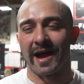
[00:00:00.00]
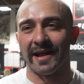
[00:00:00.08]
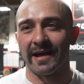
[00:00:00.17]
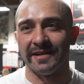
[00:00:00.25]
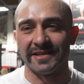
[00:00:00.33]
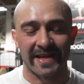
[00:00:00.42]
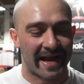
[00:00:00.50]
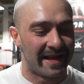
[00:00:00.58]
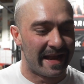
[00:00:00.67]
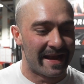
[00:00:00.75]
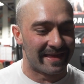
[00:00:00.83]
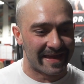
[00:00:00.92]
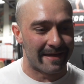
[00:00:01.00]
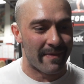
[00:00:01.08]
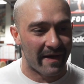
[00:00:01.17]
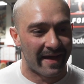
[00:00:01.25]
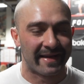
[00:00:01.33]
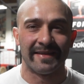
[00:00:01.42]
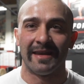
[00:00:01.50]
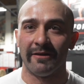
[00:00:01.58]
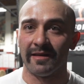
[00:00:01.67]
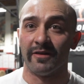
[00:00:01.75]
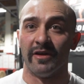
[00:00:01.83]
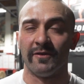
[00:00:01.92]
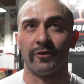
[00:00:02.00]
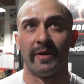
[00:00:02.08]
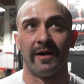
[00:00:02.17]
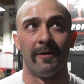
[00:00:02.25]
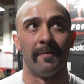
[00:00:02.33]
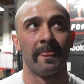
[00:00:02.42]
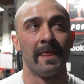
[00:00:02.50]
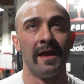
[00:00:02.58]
I just kind of need to think about executing the lift well